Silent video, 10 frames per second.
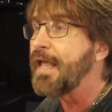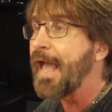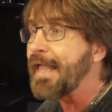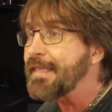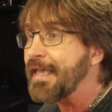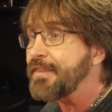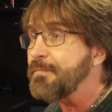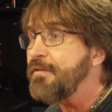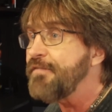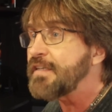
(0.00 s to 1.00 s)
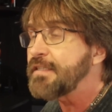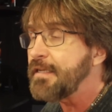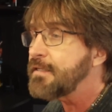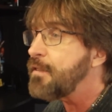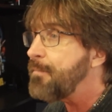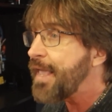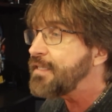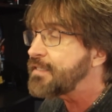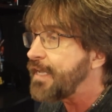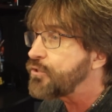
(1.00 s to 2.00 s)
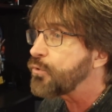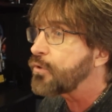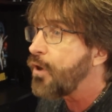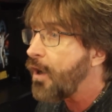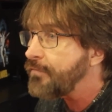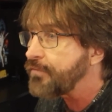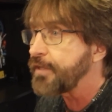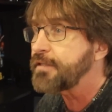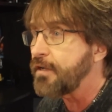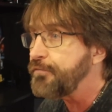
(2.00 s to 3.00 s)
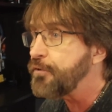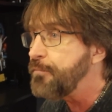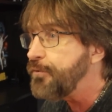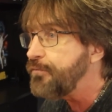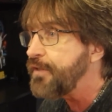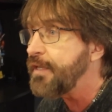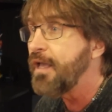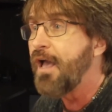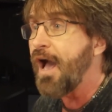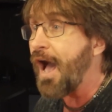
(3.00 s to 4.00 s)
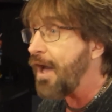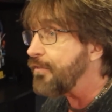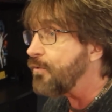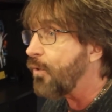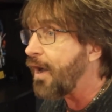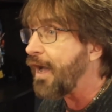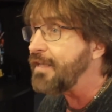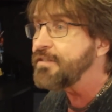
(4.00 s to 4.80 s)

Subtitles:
and get them invested into the main central conflict of your movie. Otherwise,